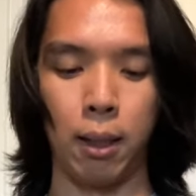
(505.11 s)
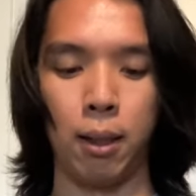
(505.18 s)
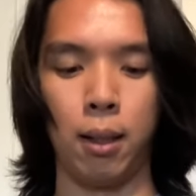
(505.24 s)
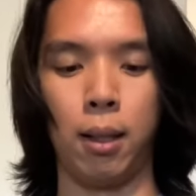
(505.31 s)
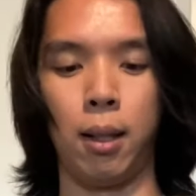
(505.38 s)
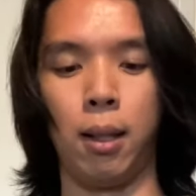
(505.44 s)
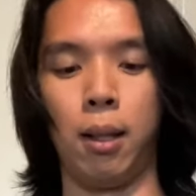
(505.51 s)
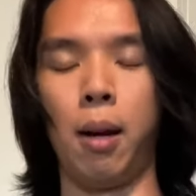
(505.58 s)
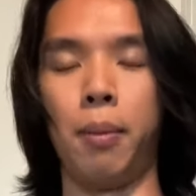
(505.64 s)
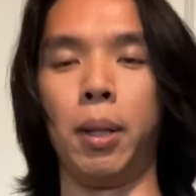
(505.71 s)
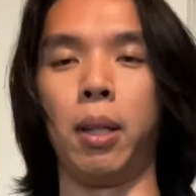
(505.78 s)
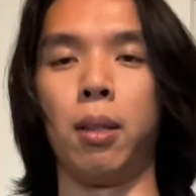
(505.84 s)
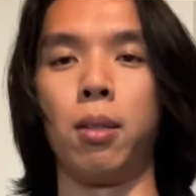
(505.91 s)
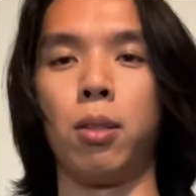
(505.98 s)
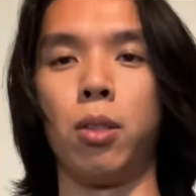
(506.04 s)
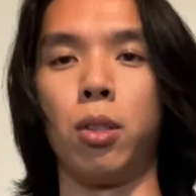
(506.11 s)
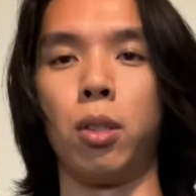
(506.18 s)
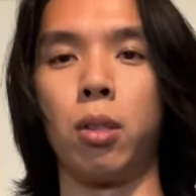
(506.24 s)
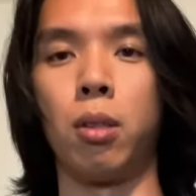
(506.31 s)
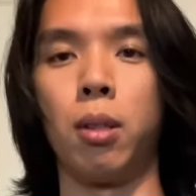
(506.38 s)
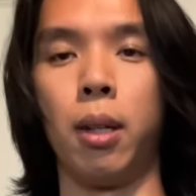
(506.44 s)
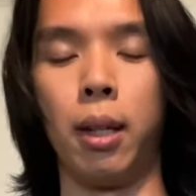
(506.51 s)
I mean, this is
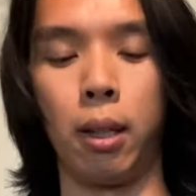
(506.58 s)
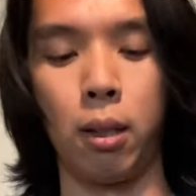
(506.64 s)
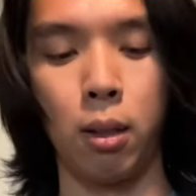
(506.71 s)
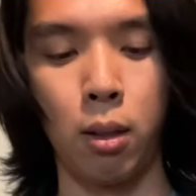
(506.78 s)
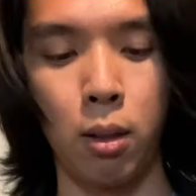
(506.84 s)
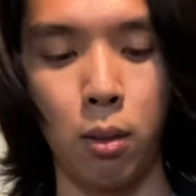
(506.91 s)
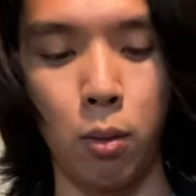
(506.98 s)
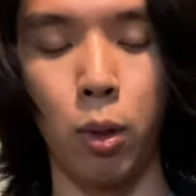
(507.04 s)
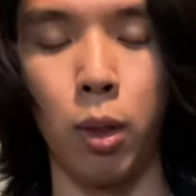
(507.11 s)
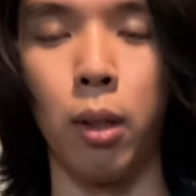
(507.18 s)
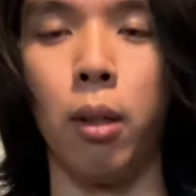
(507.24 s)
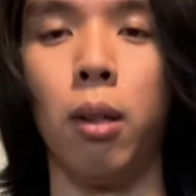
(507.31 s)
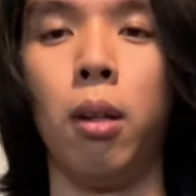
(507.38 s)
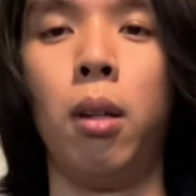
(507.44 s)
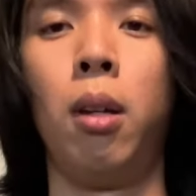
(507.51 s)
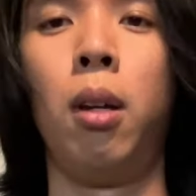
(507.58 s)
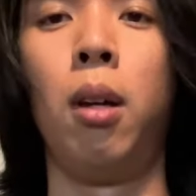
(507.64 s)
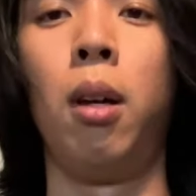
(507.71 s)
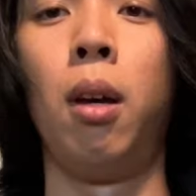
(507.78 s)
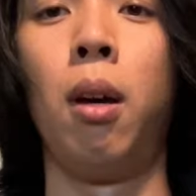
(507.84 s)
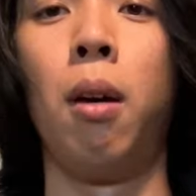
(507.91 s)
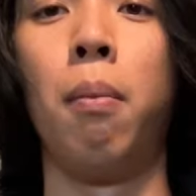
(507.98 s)
just like one
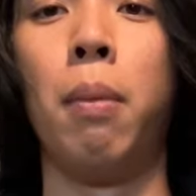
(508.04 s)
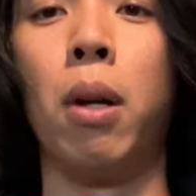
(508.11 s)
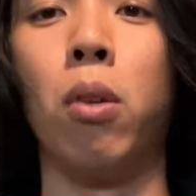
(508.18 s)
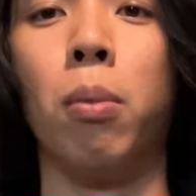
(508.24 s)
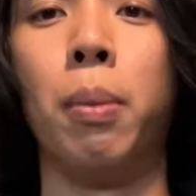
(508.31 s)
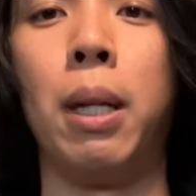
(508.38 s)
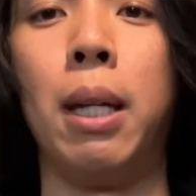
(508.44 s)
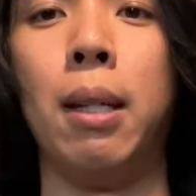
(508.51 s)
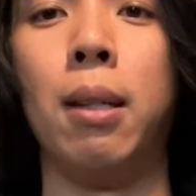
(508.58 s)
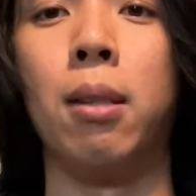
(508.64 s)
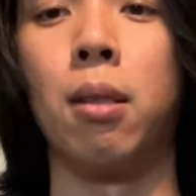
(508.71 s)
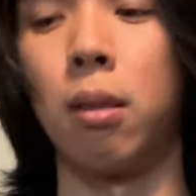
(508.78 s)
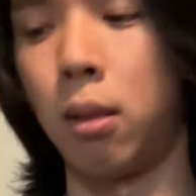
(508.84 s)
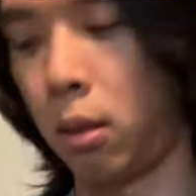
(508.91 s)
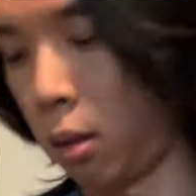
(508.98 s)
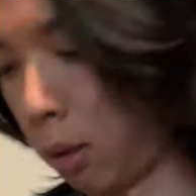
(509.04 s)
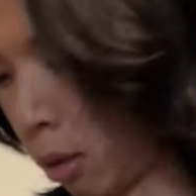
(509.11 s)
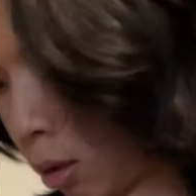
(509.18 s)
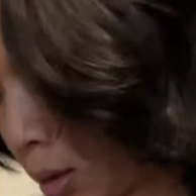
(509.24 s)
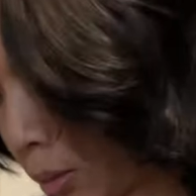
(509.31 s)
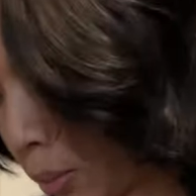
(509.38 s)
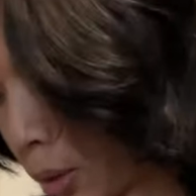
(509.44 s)
metal piece. I
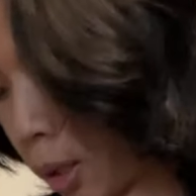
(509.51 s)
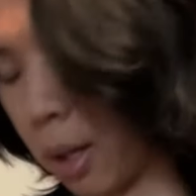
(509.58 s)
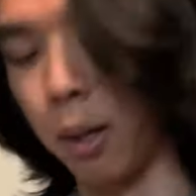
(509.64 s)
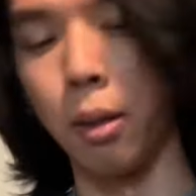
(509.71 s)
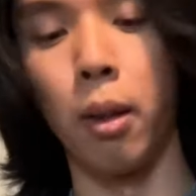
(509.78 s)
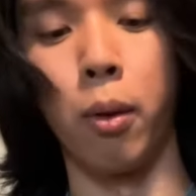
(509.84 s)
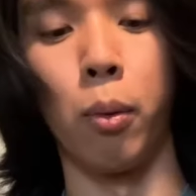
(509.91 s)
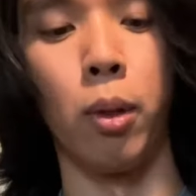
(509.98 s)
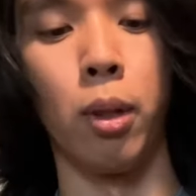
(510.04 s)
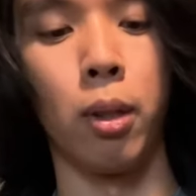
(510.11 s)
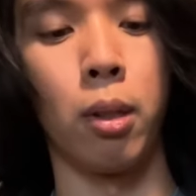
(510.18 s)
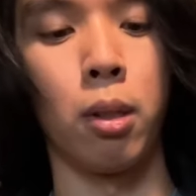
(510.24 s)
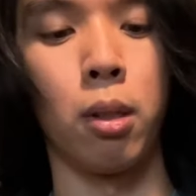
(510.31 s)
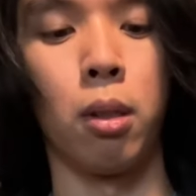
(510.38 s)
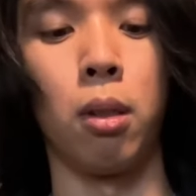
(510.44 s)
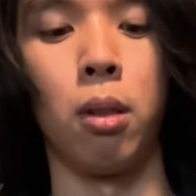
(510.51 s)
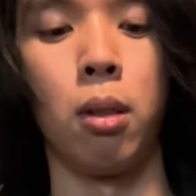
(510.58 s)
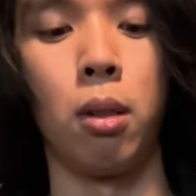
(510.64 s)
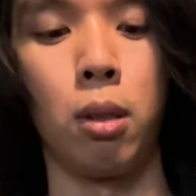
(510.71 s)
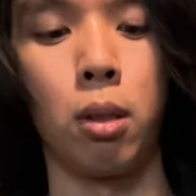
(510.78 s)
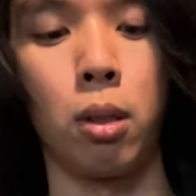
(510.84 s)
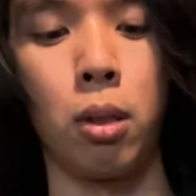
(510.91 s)
should have brought out another one to
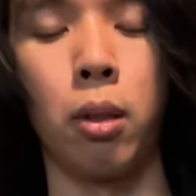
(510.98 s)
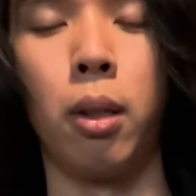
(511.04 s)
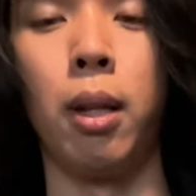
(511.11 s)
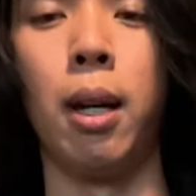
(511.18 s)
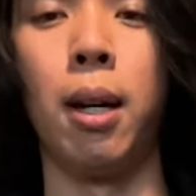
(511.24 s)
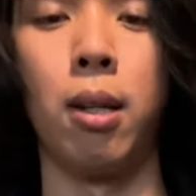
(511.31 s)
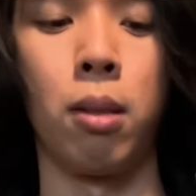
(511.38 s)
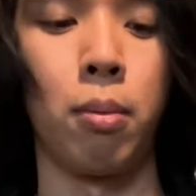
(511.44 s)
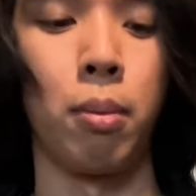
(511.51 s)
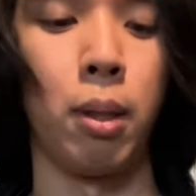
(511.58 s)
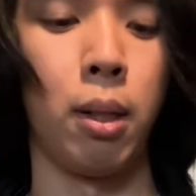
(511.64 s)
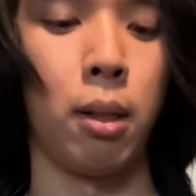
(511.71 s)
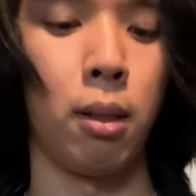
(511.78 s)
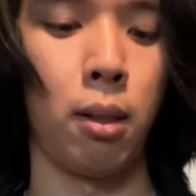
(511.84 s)
show you guys, but